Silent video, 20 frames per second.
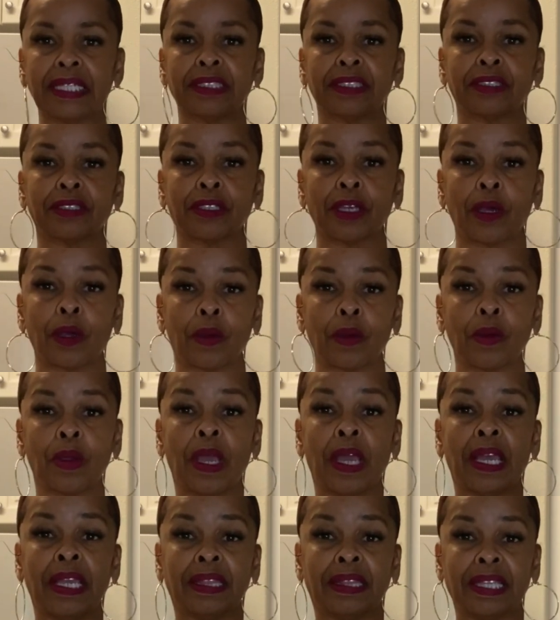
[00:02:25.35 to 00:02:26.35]
So
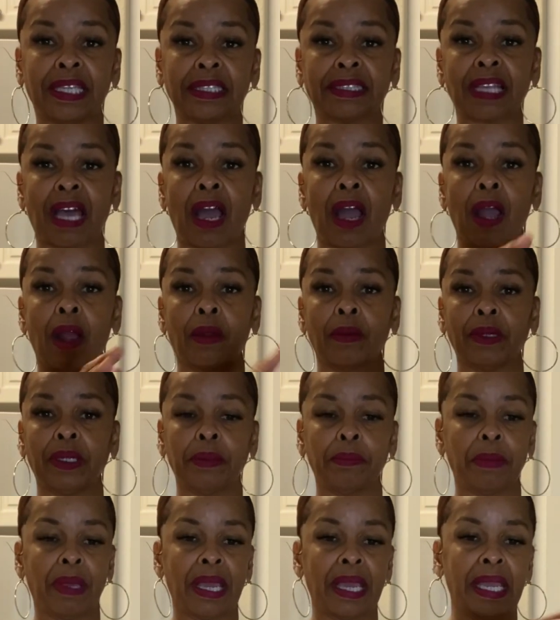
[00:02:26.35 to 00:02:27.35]
this I already
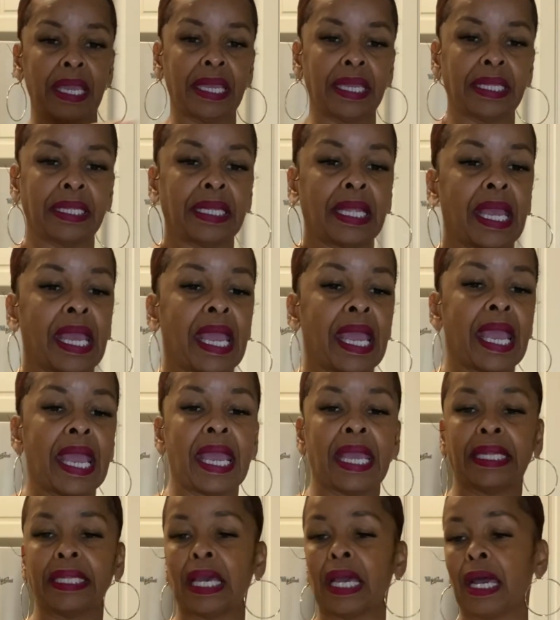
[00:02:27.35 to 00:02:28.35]
made,
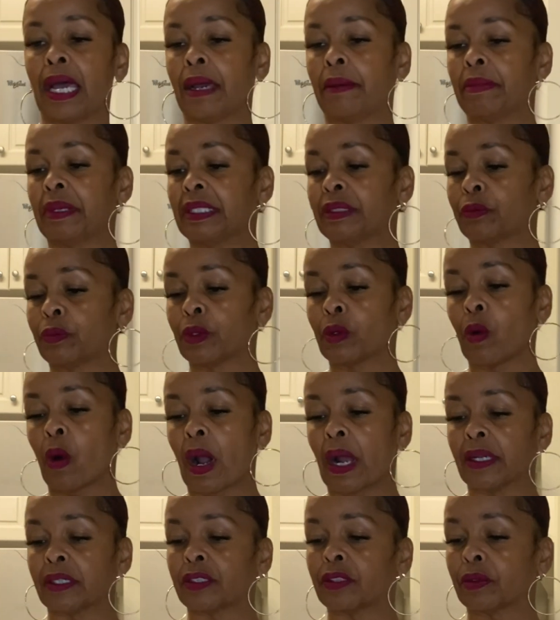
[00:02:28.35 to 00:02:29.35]
and it
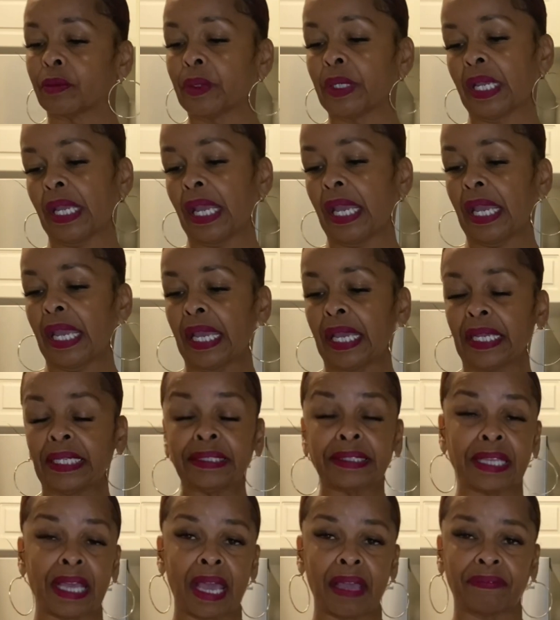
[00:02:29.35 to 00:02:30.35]
requires 3
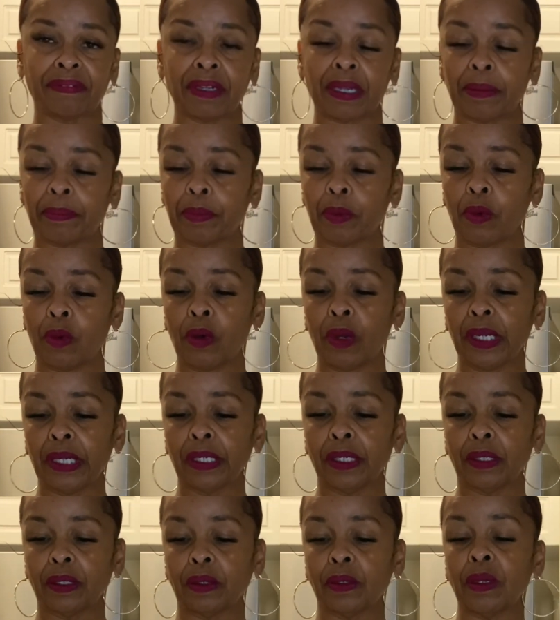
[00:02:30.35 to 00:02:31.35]
eggs, a half a cup of
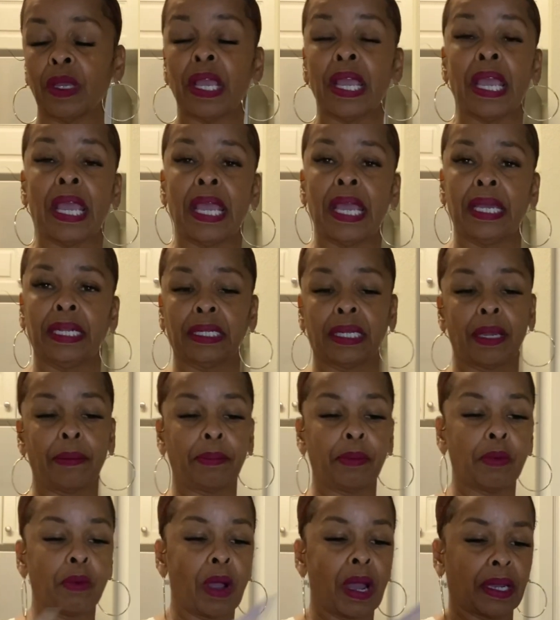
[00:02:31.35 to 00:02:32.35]
oil, and a cup
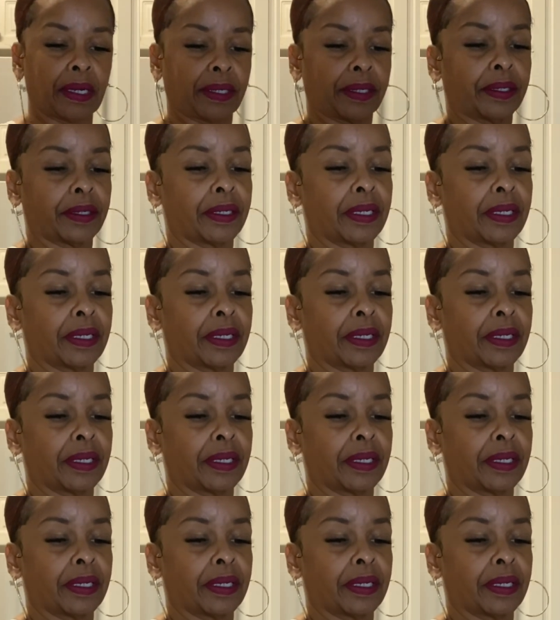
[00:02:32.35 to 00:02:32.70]
of water.